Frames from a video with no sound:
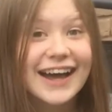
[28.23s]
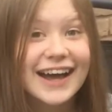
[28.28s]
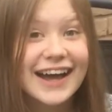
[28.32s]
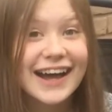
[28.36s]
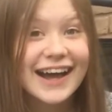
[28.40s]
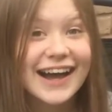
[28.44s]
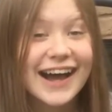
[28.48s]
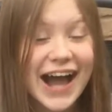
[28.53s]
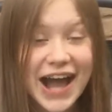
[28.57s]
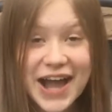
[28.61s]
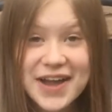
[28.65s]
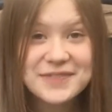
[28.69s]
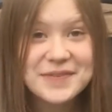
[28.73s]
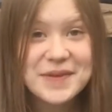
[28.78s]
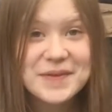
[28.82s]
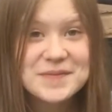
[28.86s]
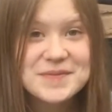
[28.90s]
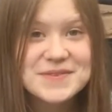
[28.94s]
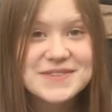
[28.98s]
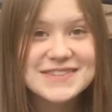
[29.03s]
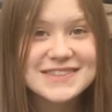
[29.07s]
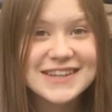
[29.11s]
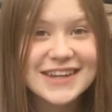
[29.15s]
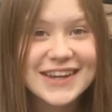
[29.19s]
I'm
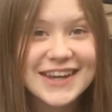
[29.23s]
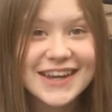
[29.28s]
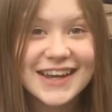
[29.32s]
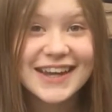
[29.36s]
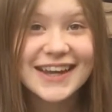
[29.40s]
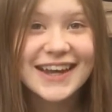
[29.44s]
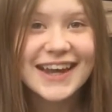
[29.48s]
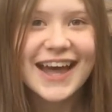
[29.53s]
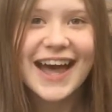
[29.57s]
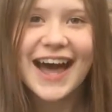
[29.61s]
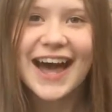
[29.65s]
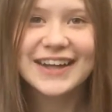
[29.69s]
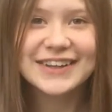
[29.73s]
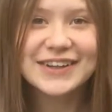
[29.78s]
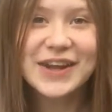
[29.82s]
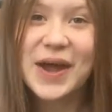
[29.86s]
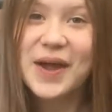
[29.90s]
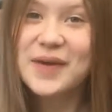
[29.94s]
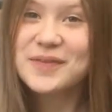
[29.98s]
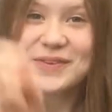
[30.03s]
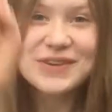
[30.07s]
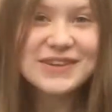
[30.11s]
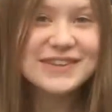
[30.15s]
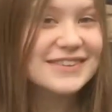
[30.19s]
Imster, and
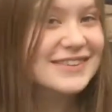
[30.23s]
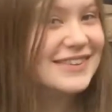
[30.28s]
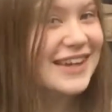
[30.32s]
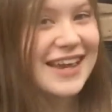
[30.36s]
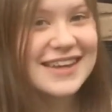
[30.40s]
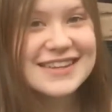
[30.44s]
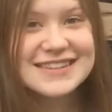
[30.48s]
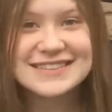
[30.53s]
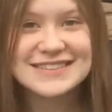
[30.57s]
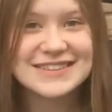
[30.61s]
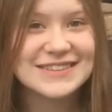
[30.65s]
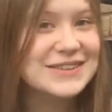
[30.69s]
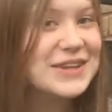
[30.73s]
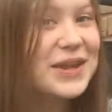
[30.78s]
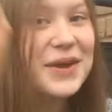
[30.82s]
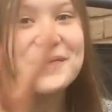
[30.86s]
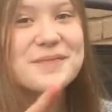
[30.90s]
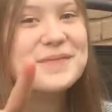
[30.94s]
I'm contestant number